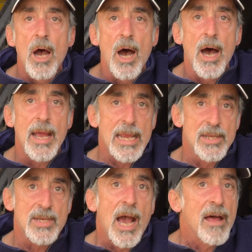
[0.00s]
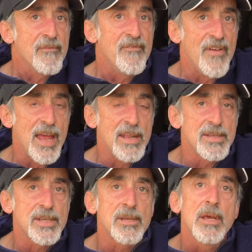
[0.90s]
It's got
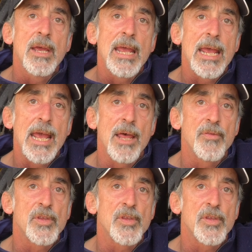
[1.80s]
vents, and